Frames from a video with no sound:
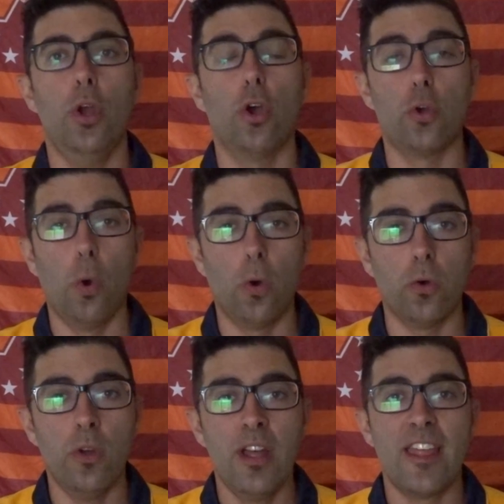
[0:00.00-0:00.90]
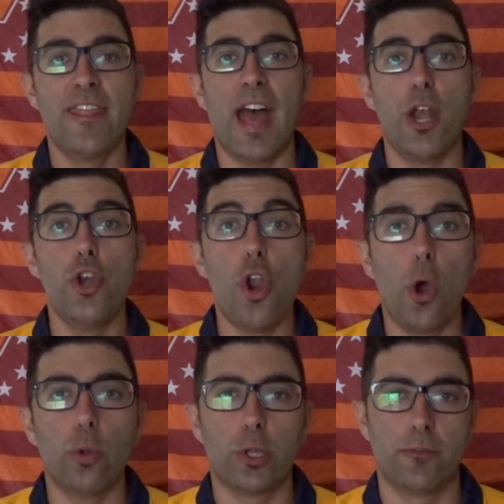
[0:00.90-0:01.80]
a goal that
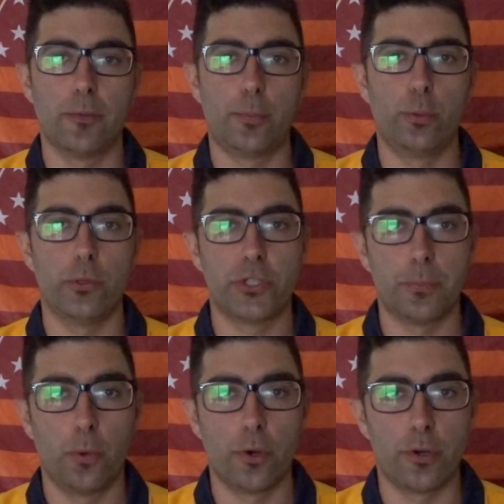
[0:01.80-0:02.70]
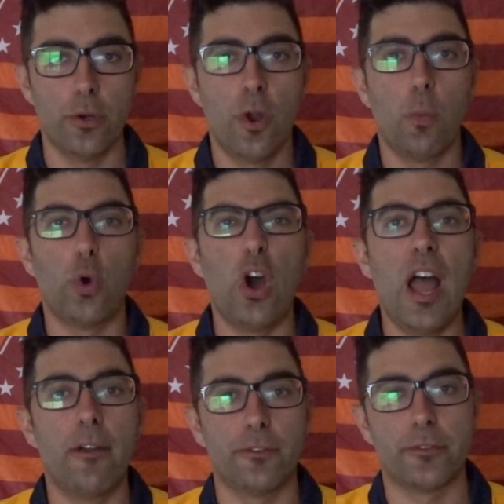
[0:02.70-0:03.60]
no Liverpool supporter will
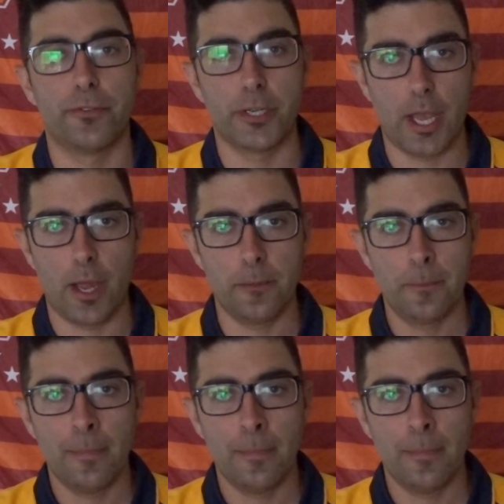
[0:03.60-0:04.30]
ever forget.